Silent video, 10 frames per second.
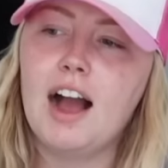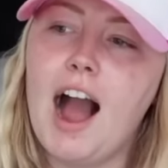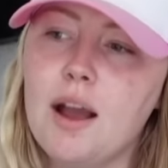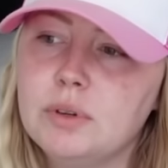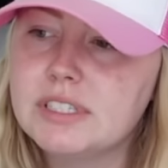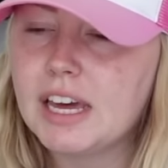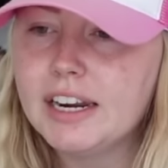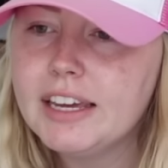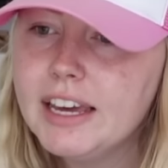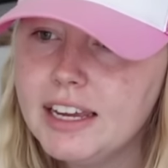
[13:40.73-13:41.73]
I was
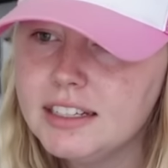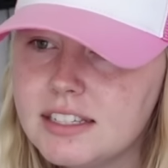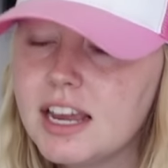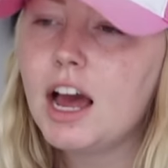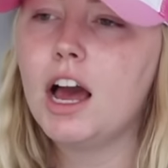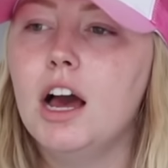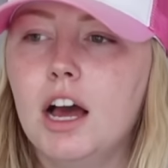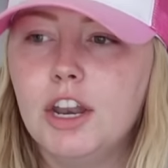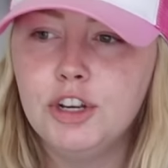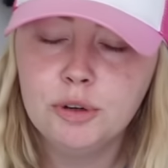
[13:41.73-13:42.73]
gonna get
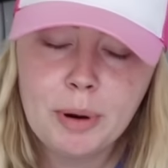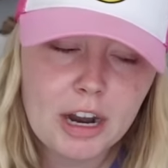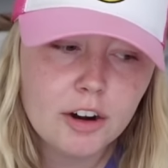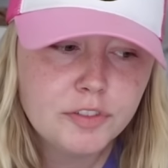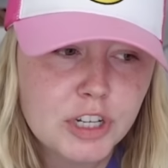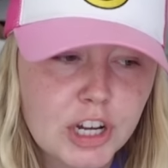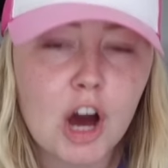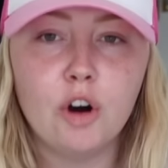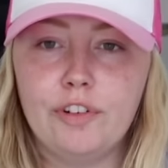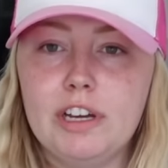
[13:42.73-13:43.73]
a new pair of
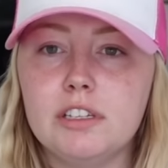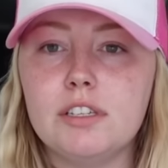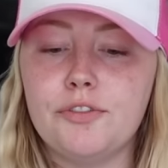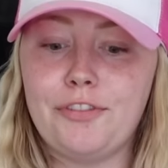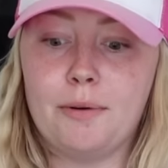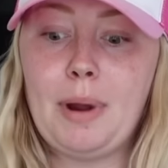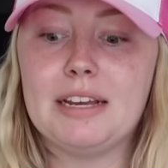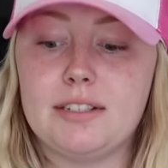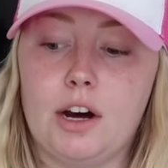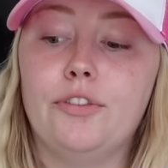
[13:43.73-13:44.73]
Tecovas for
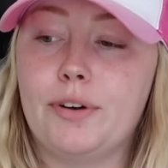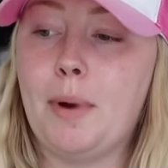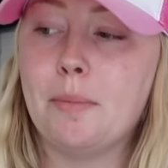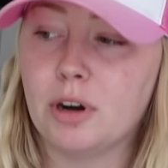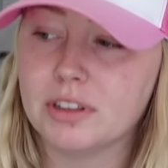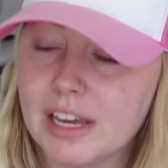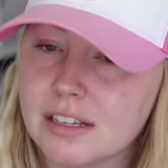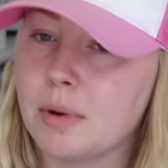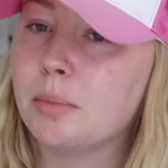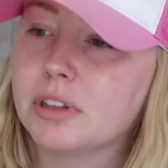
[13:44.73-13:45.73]
myself for my birthday
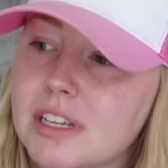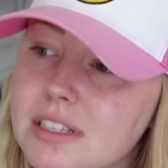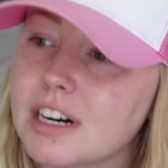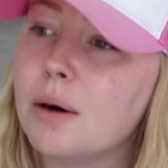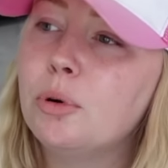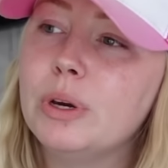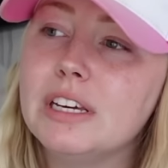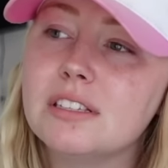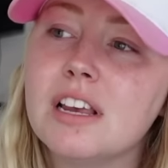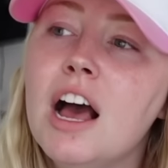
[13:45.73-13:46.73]
because my birthday's in a couple
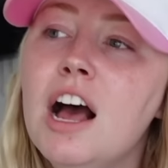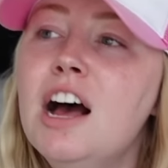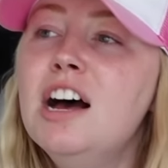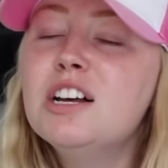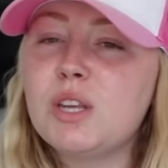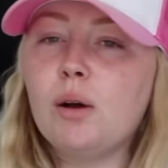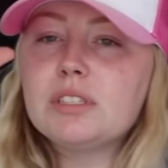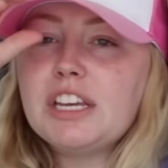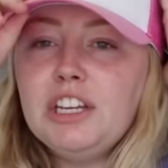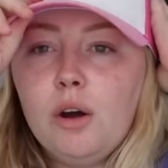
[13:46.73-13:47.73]
weeks. So I
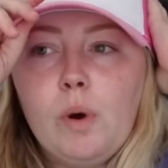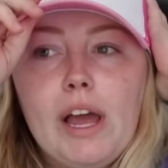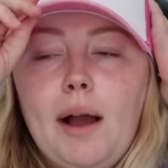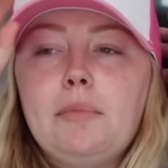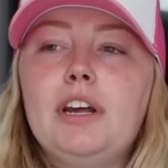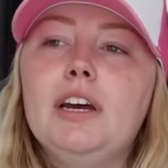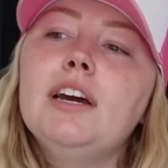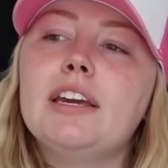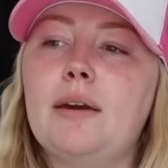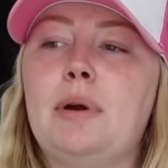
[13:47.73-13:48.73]
was like, you know what? I'm
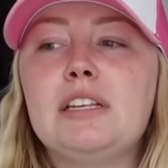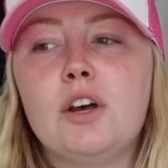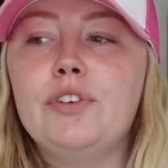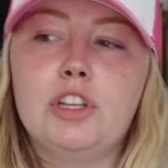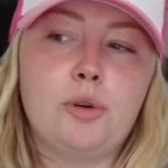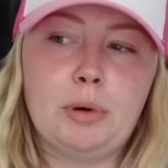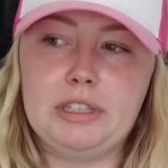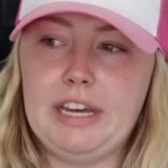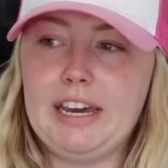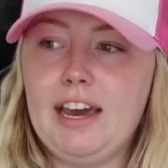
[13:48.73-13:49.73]
gonna get myself a little
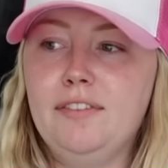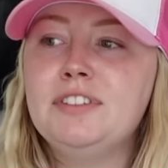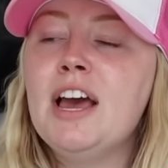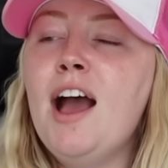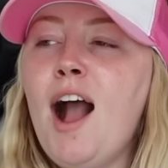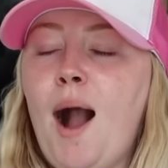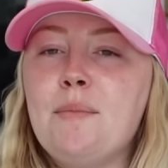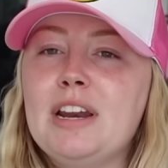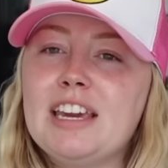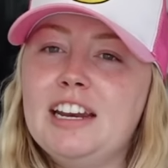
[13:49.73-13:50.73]
birthday gift. I'm
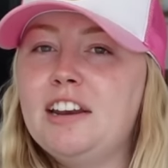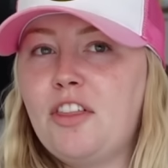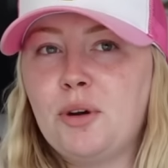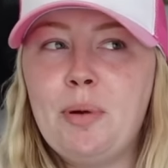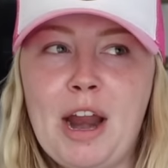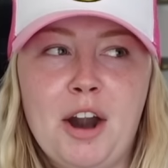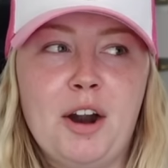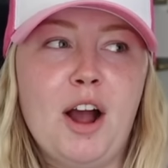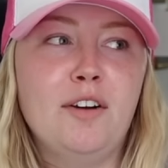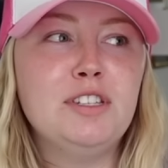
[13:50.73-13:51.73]
gonna get another
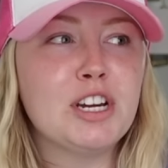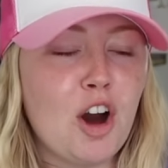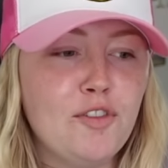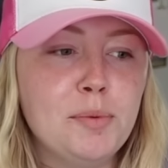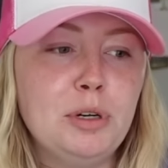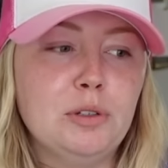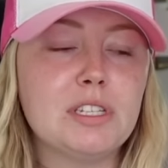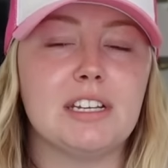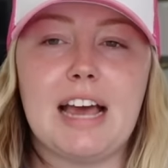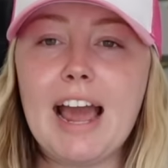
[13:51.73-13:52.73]
pair of Tecova
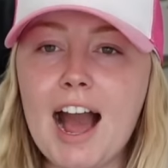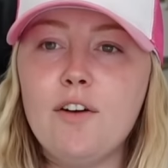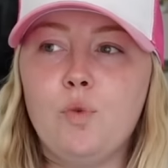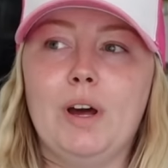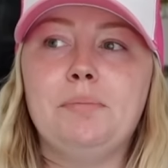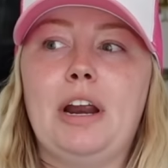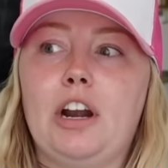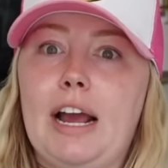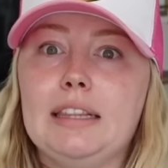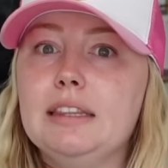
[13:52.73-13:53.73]
boots because I have one
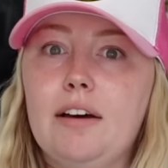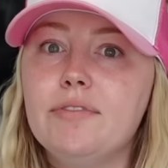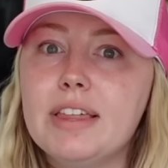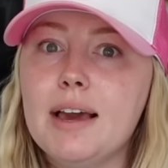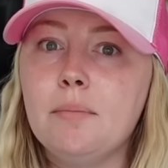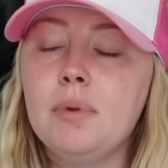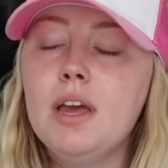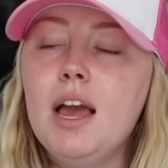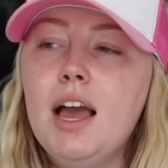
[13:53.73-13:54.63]
pair and I love them,